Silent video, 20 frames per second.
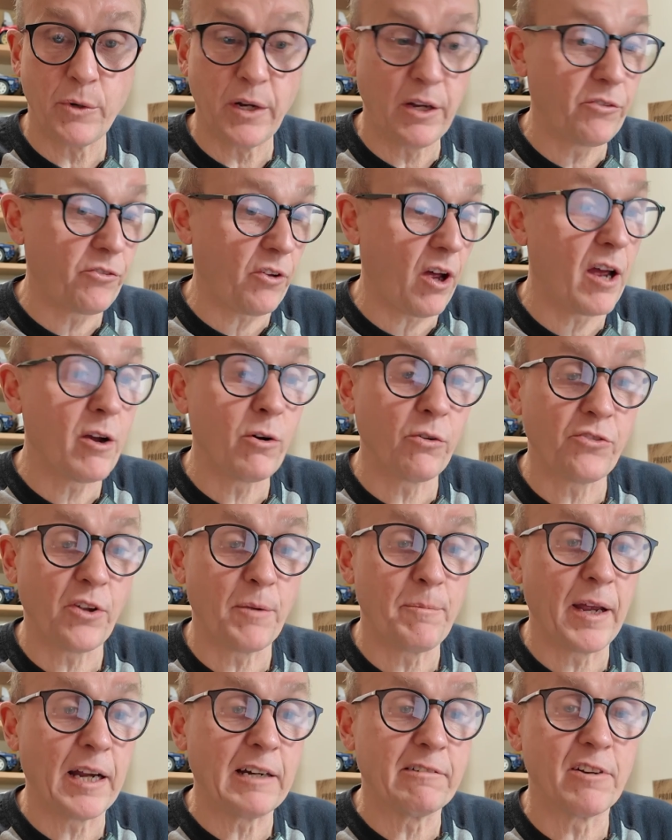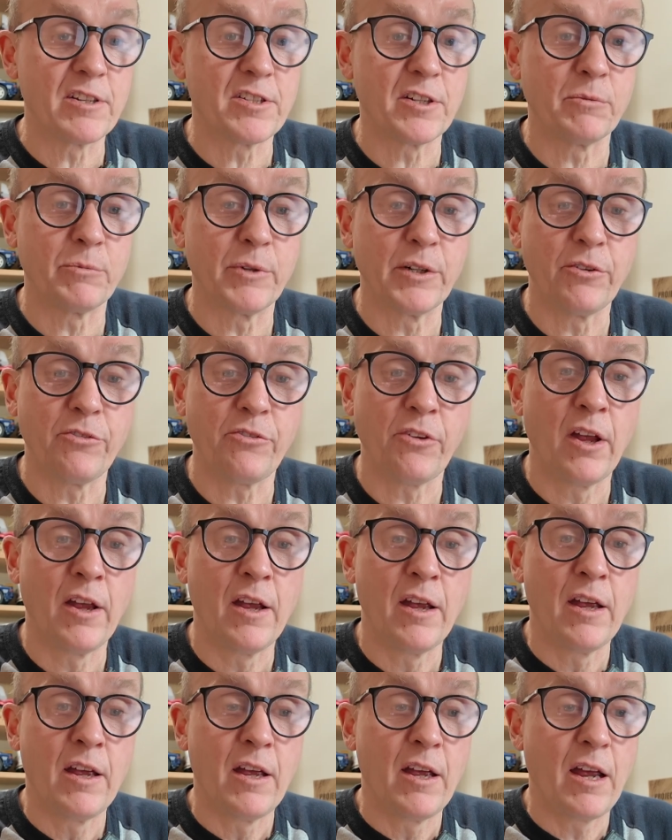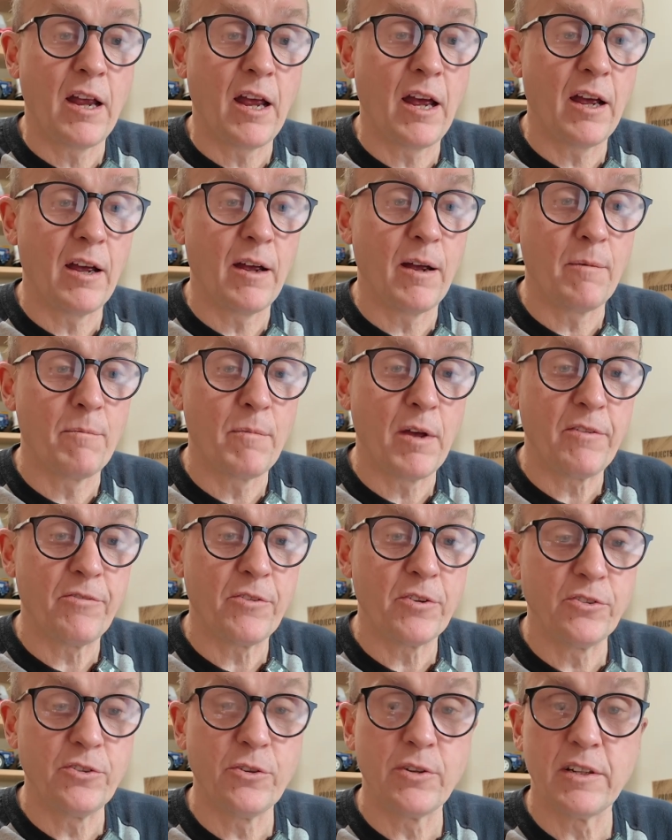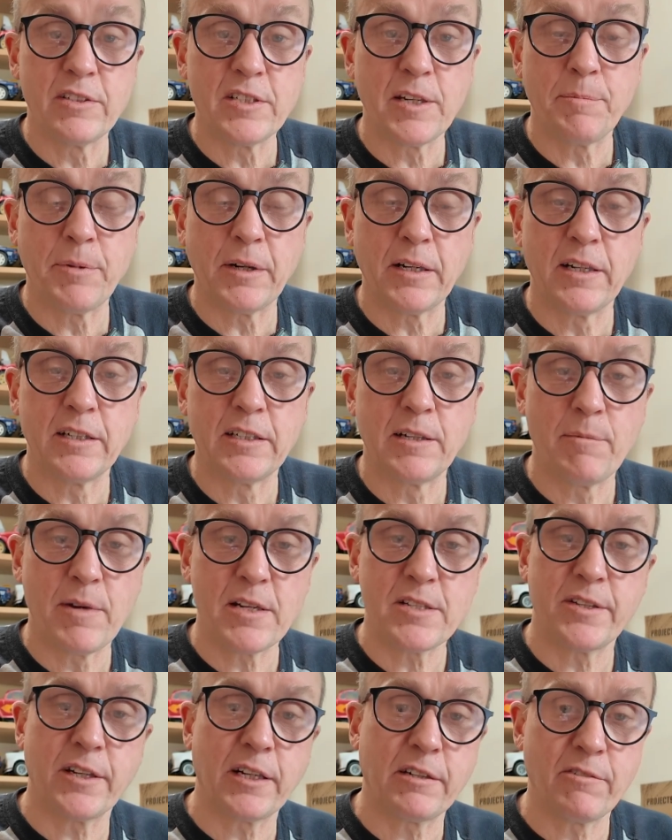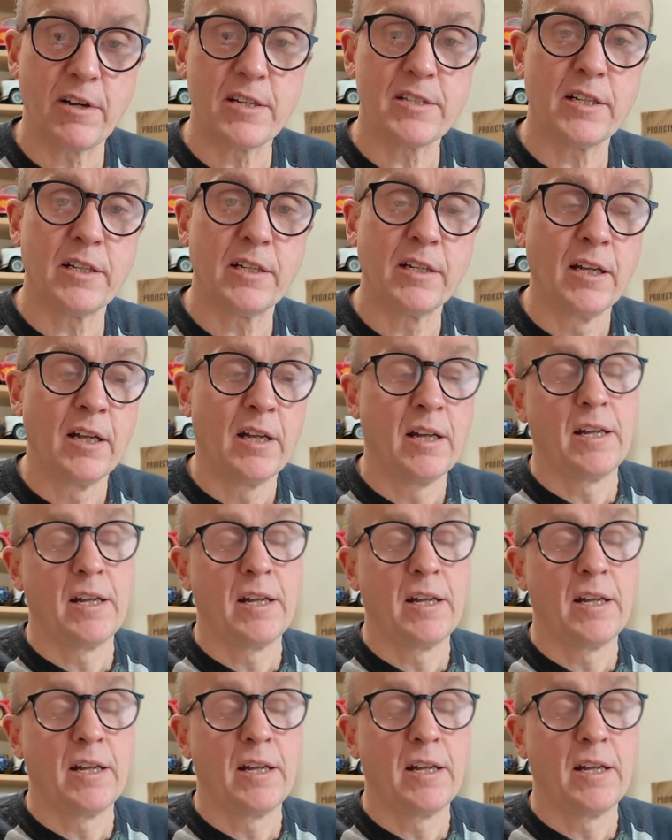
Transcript: wheels. I also make resin wheels. If you're doing typically domestic resin,